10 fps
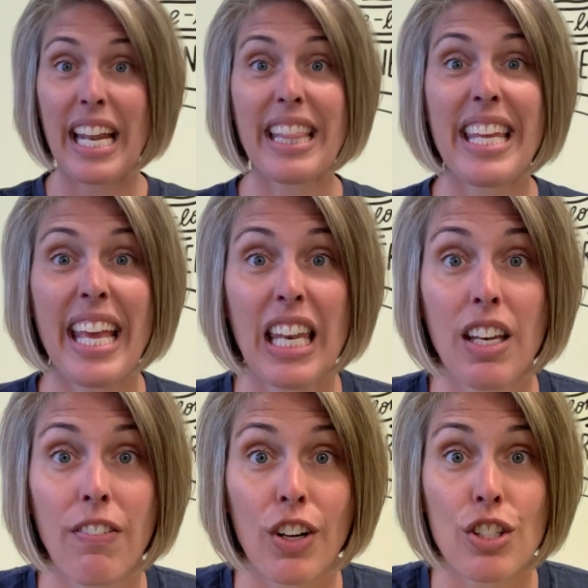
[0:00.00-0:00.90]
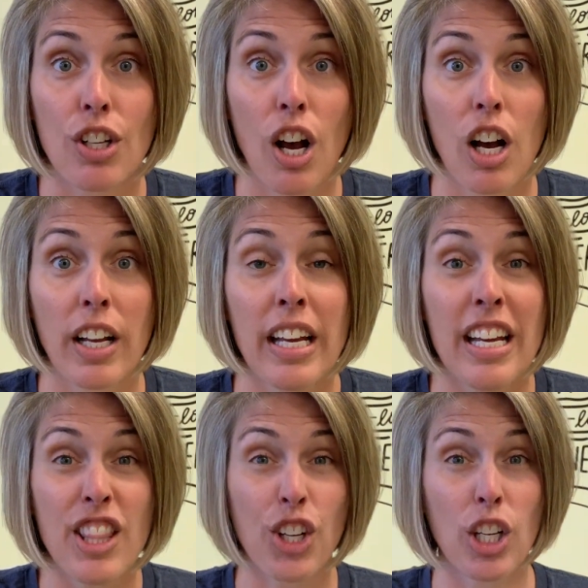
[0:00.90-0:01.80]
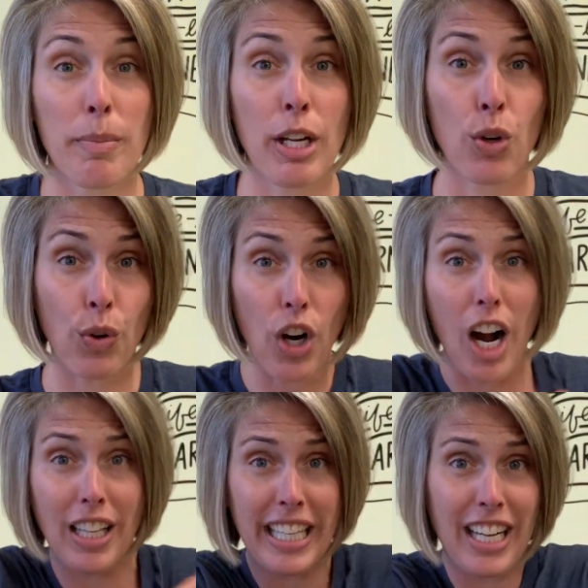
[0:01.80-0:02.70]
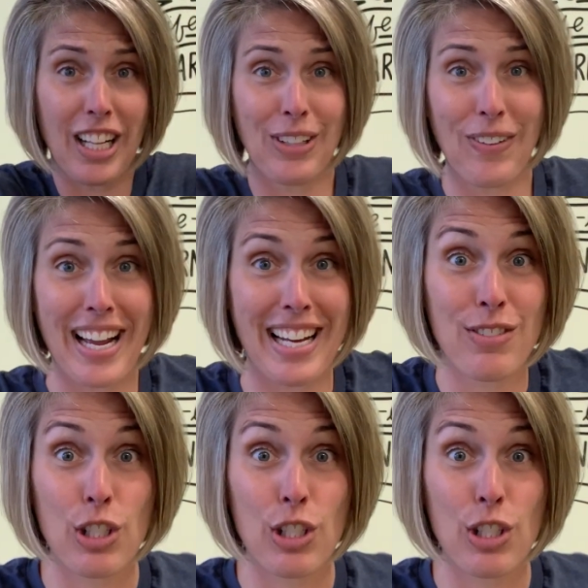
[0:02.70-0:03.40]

And at the end of our song, they're gonna be crawling all around,